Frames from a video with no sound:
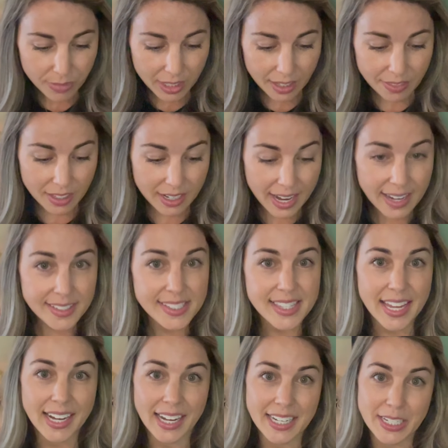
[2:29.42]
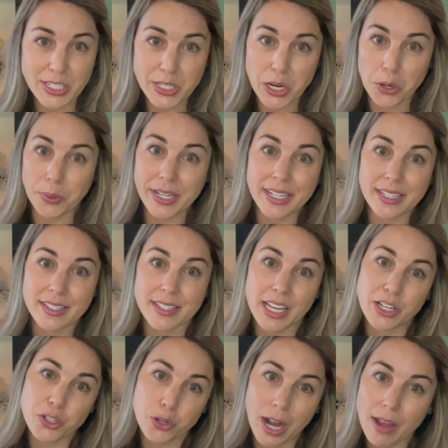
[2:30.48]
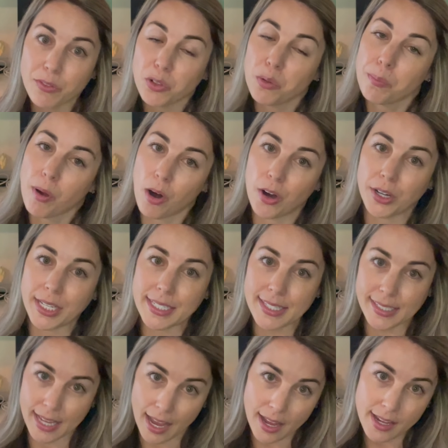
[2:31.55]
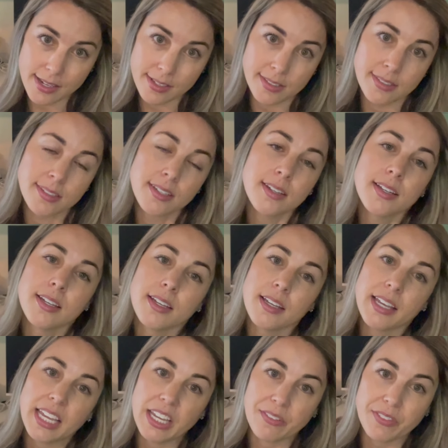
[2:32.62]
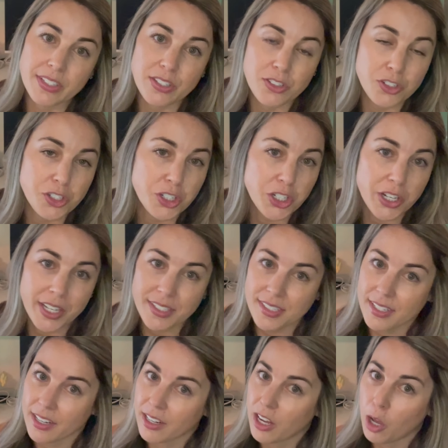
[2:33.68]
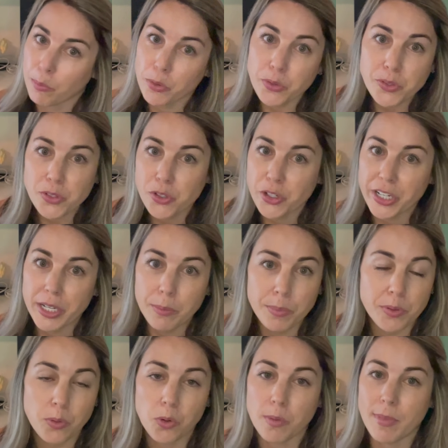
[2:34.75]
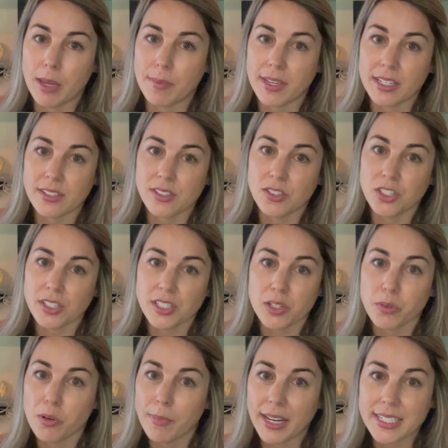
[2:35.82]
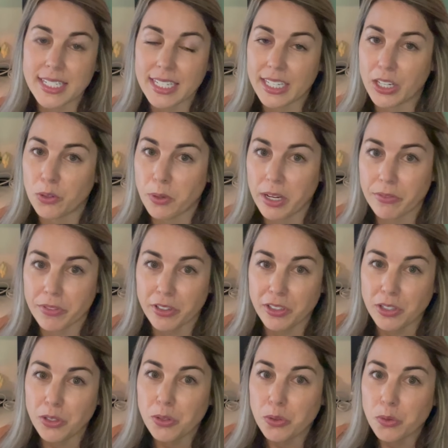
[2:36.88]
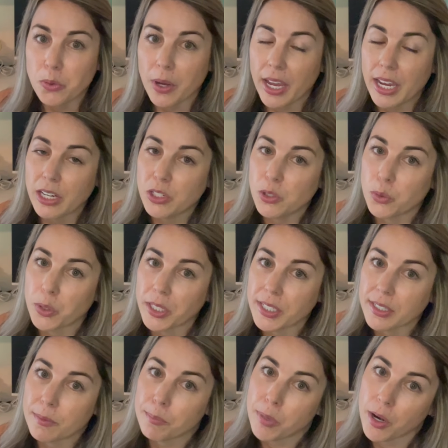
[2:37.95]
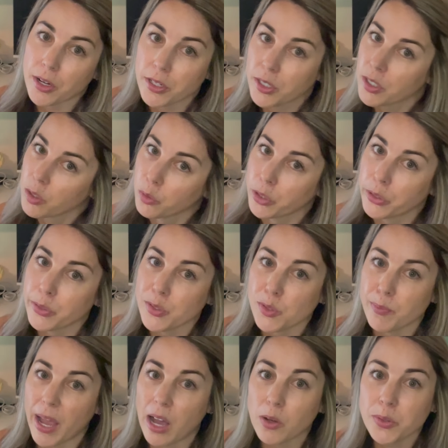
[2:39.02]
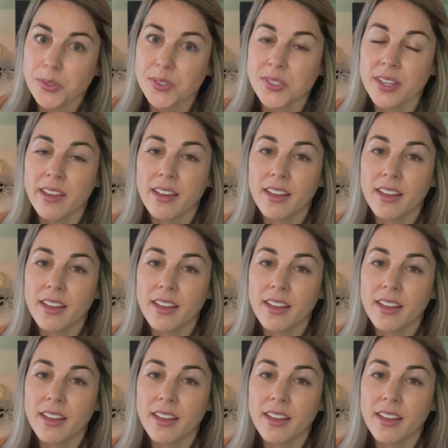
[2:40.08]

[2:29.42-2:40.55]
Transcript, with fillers: the next thing I need to know is travel party size. If it's just a couple's trip, or maybe it's just a romantic getaway for you and your partner or your spouse,